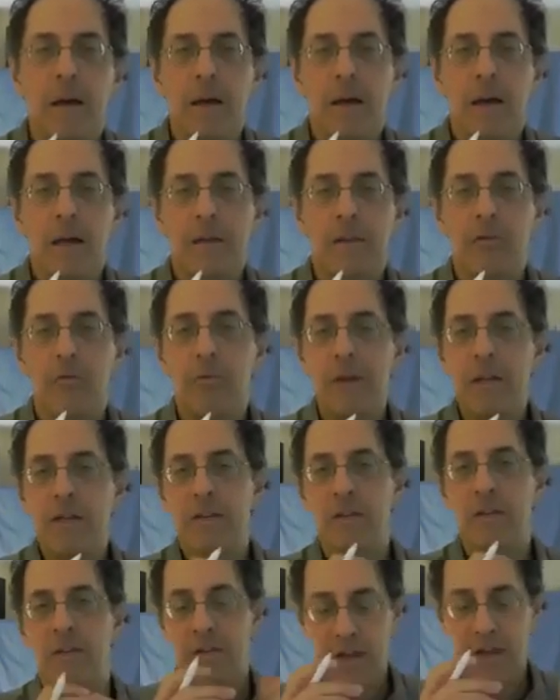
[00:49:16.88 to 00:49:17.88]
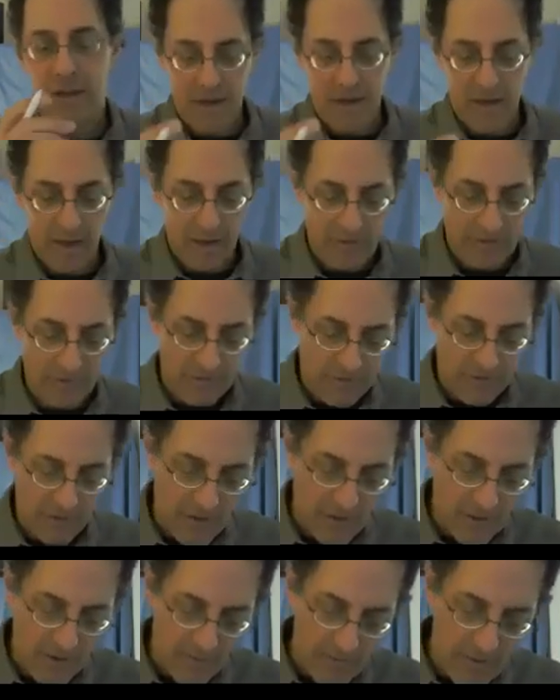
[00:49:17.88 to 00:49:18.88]
And the regions that I guess
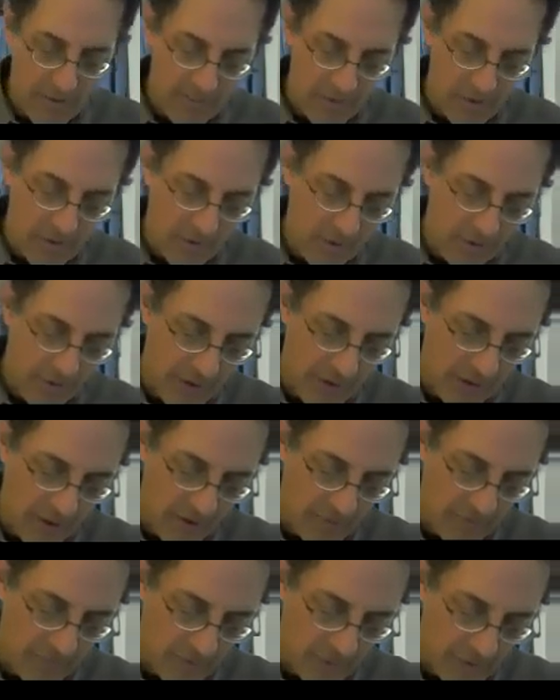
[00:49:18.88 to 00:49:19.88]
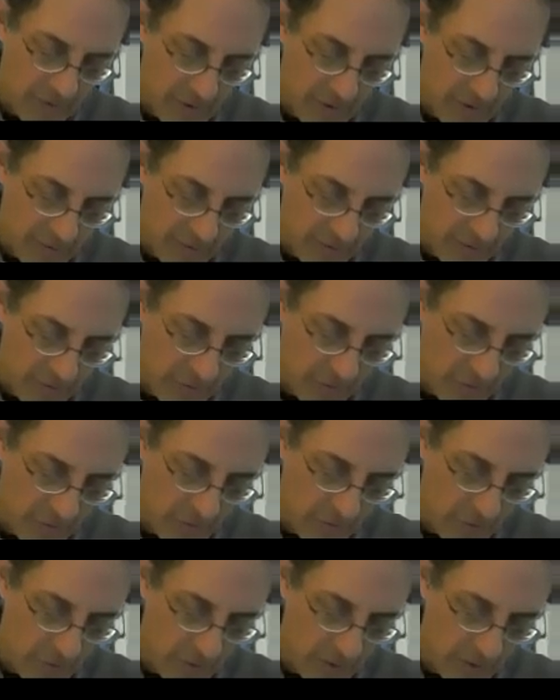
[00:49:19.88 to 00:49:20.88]
maybe you could think of are
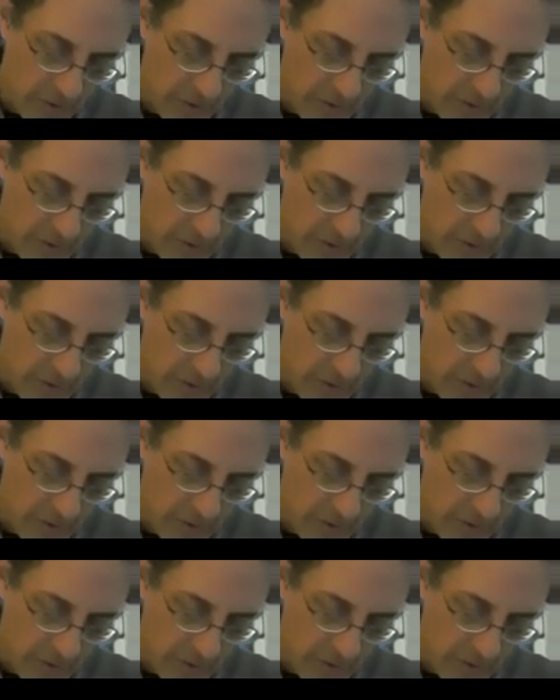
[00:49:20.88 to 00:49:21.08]
to